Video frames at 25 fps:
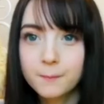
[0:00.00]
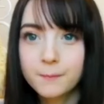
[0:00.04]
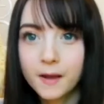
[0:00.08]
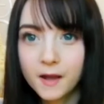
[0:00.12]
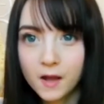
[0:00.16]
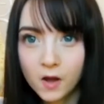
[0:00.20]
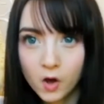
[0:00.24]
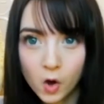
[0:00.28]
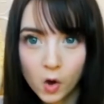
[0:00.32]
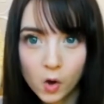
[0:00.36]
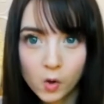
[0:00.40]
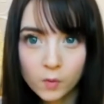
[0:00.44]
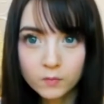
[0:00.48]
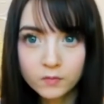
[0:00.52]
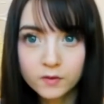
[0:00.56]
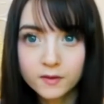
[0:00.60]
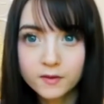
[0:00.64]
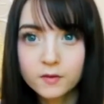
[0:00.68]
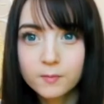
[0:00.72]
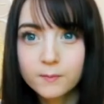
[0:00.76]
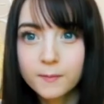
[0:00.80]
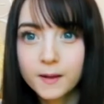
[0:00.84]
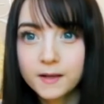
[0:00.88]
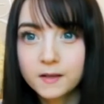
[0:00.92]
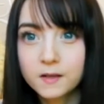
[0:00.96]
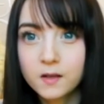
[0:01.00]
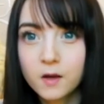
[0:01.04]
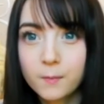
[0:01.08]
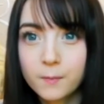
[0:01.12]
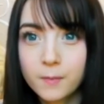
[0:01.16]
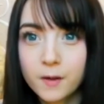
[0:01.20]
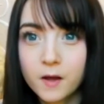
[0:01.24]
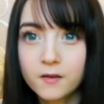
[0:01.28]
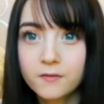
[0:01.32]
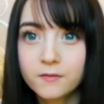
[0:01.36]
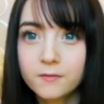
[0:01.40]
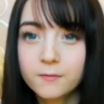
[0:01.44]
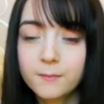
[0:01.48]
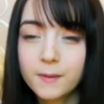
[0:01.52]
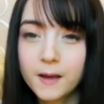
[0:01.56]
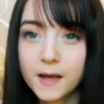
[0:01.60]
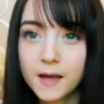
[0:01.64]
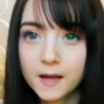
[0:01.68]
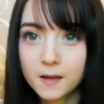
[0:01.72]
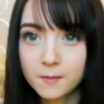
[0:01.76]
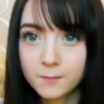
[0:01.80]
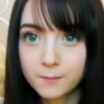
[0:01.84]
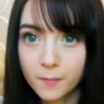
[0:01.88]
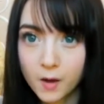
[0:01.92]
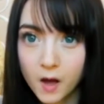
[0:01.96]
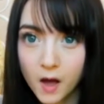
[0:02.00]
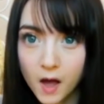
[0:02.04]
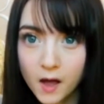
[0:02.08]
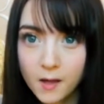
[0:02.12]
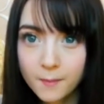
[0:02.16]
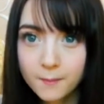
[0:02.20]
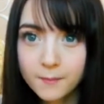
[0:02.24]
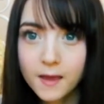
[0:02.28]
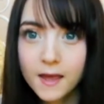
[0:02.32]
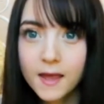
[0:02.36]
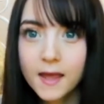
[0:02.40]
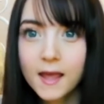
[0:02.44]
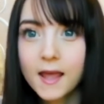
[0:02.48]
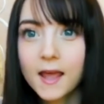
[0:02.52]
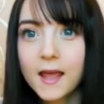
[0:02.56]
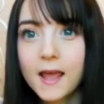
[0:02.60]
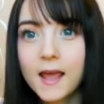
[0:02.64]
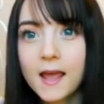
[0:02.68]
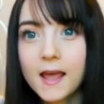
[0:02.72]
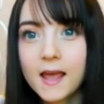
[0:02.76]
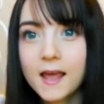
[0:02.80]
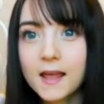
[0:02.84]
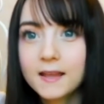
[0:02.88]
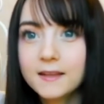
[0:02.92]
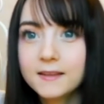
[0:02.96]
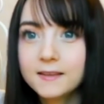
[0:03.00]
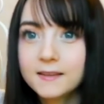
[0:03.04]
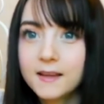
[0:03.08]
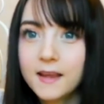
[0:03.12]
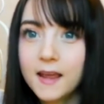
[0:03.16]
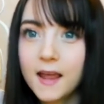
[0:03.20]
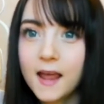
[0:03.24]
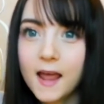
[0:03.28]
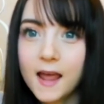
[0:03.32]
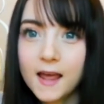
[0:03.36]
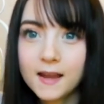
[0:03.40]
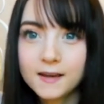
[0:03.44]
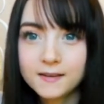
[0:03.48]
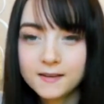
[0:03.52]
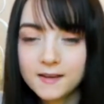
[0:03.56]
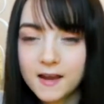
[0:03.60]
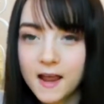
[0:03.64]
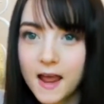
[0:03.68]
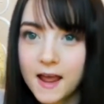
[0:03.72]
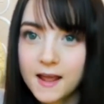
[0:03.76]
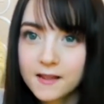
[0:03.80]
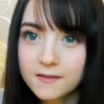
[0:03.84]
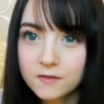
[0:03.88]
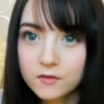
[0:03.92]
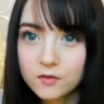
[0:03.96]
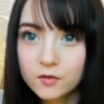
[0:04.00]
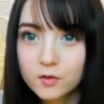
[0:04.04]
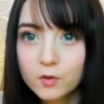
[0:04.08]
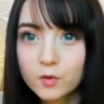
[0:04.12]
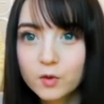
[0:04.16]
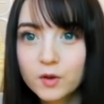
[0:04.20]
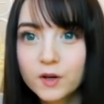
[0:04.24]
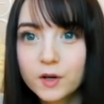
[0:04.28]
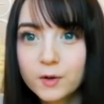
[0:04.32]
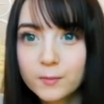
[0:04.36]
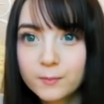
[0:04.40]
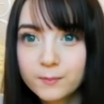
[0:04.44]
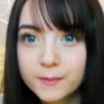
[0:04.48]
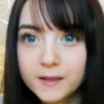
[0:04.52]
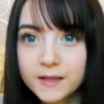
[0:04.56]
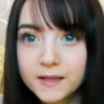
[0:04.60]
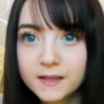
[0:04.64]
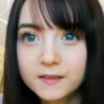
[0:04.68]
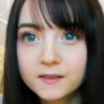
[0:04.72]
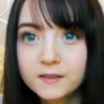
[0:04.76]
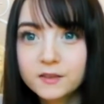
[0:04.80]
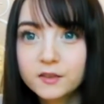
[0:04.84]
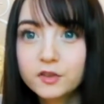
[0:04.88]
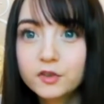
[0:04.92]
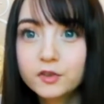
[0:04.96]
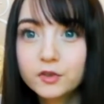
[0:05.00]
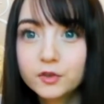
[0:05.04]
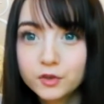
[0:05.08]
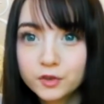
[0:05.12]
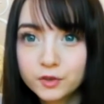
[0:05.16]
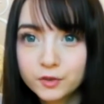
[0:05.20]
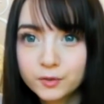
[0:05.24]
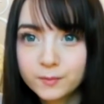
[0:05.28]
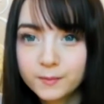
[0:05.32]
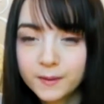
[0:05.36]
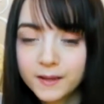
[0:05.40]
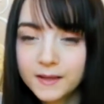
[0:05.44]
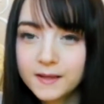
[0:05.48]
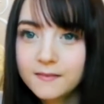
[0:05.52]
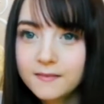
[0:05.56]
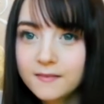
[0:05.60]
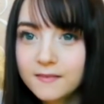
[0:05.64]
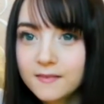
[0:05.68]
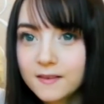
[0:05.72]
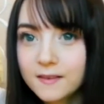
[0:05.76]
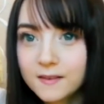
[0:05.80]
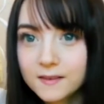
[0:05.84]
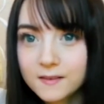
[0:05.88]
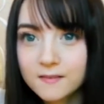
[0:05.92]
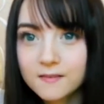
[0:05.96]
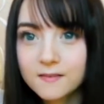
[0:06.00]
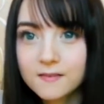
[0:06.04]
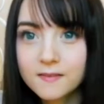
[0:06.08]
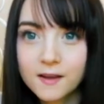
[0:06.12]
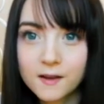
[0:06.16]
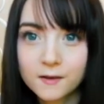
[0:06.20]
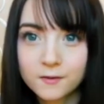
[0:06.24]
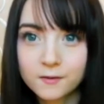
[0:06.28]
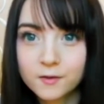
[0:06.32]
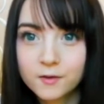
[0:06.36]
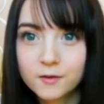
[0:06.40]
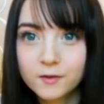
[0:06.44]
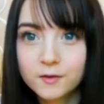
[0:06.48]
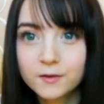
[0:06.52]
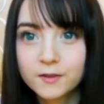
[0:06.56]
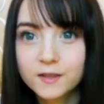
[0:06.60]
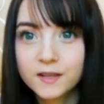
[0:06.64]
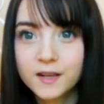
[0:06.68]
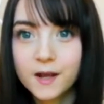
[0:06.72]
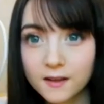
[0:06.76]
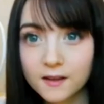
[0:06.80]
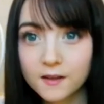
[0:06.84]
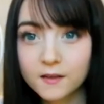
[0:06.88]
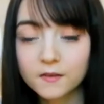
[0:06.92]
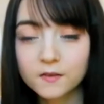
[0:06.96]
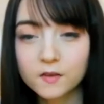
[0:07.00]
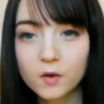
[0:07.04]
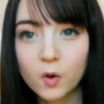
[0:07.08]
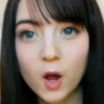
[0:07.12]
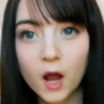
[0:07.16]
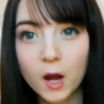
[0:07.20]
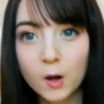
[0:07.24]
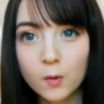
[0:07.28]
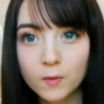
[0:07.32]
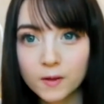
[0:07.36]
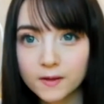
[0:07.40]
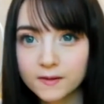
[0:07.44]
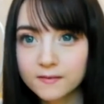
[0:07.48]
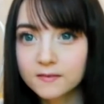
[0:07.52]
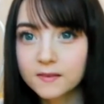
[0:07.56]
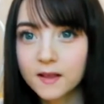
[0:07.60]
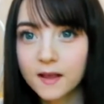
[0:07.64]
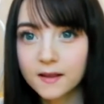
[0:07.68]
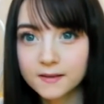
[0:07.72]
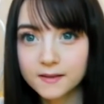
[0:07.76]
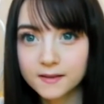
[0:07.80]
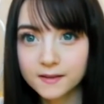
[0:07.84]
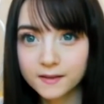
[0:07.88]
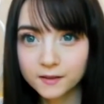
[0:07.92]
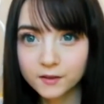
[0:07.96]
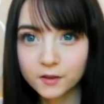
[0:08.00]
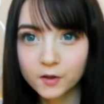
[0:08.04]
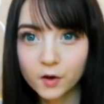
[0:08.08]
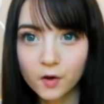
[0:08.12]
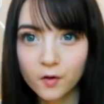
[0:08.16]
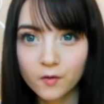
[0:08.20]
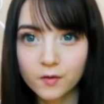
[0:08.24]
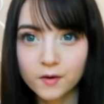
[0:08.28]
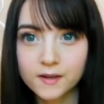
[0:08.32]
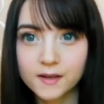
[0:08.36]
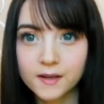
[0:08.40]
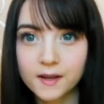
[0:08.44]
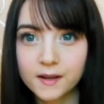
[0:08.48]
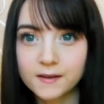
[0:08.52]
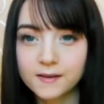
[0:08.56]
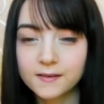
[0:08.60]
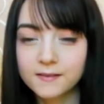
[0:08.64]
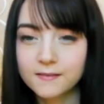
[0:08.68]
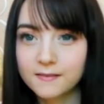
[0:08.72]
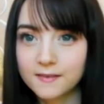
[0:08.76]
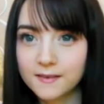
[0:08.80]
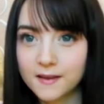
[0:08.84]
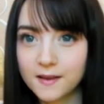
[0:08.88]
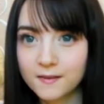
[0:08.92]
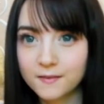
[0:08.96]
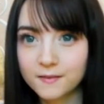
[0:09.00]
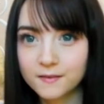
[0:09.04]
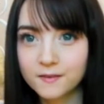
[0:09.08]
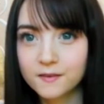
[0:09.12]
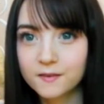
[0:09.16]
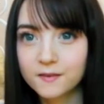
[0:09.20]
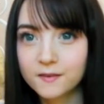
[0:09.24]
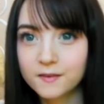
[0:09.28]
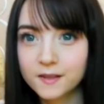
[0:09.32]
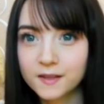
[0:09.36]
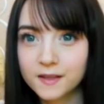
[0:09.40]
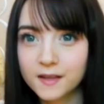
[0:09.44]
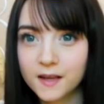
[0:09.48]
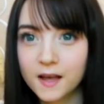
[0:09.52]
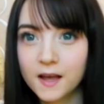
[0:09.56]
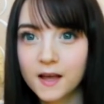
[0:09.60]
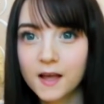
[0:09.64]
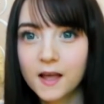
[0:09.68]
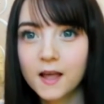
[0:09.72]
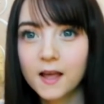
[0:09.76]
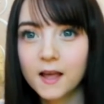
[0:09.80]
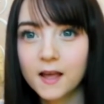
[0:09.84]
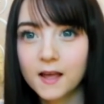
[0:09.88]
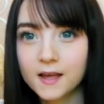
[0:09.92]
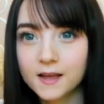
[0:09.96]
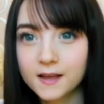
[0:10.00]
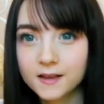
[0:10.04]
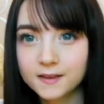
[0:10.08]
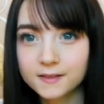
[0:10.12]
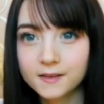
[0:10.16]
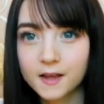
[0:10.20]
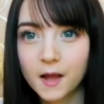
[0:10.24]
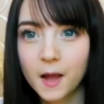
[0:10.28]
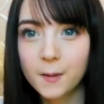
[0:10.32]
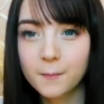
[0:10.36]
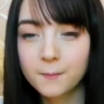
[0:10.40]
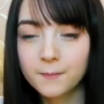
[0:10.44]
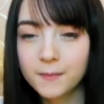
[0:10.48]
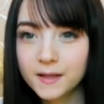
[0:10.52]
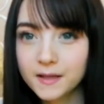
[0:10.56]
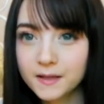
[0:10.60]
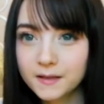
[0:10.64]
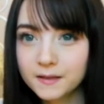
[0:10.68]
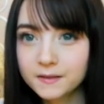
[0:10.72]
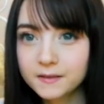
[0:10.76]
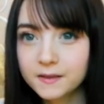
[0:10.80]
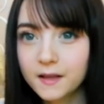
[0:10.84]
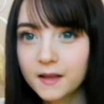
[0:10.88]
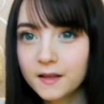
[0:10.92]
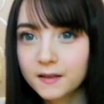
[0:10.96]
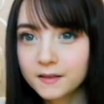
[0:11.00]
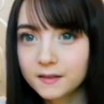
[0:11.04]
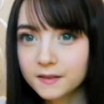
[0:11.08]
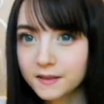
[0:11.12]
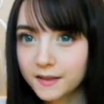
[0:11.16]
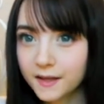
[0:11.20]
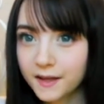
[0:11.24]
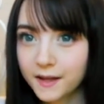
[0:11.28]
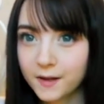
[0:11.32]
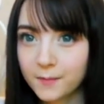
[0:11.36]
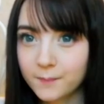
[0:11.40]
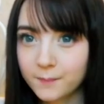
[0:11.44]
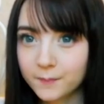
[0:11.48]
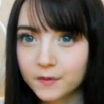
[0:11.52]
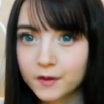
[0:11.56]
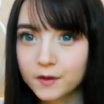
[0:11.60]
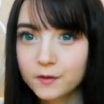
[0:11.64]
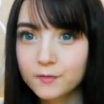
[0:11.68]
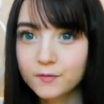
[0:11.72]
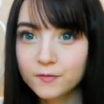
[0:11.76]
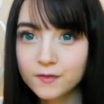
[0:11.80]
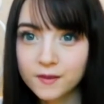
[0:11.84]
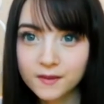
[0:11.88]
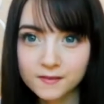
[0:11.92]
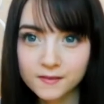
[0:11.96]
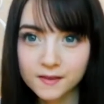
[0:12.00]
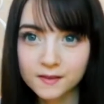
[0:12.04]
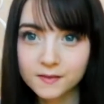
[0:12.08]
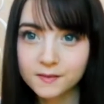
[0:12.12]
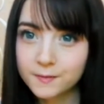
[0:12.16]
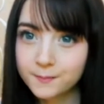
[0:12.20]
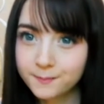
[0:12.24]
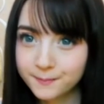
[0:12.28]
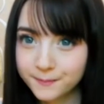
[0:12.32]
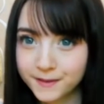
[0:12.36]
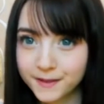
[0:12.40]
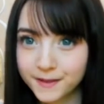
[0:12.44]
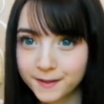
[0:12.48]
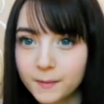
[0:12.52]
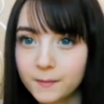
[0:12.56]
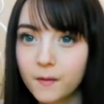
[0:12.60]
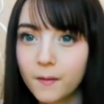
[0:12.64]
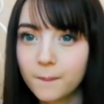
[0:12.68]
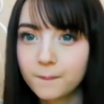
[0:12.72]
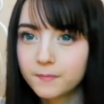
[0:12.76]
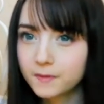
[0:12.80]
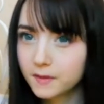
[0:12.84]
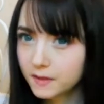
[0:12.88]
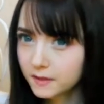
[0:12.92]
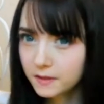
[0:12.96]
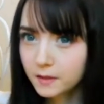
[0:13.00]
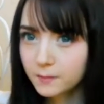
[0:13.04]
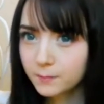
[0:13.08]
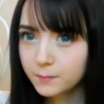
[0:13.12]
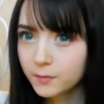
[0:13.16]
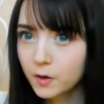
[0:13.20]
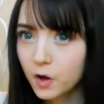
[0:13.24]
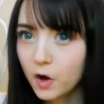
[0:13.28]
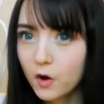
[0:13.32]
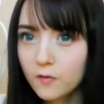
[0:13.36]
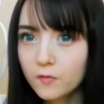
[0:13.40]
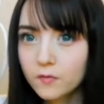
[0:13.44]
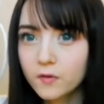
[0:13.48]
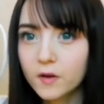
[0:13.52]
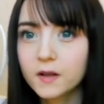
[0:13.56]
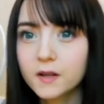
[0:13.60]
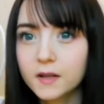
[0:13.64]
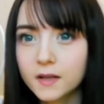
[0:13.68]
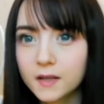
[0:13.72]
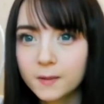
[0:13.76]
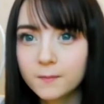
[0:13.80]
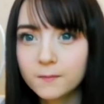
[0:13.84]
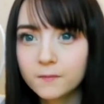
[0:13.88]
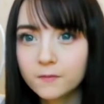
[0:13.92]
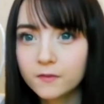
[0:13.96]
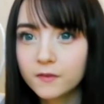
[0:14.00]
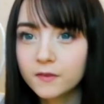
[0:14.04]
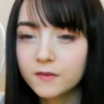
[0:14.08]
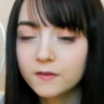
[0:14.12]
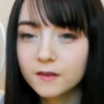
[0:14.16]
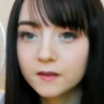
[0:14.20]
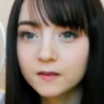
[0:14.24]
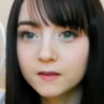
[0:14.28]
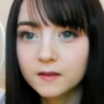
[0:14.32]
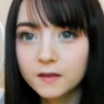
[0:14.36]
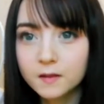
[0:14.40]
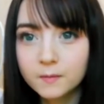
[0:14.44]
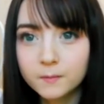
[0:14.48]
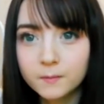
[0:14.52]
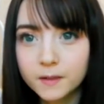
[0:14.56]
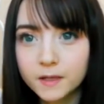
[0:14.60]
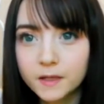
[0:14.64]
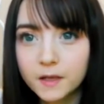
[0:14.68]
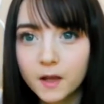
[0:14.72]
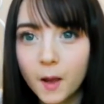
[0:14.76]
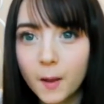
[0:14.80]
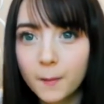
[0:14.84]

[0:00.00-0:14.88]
My home was made up of my mom and a 10 square meter room in Seoul, South Korea. So I was studying Korean in South Korea, and Manathan came to visit me. Mom did approve on him visiting me,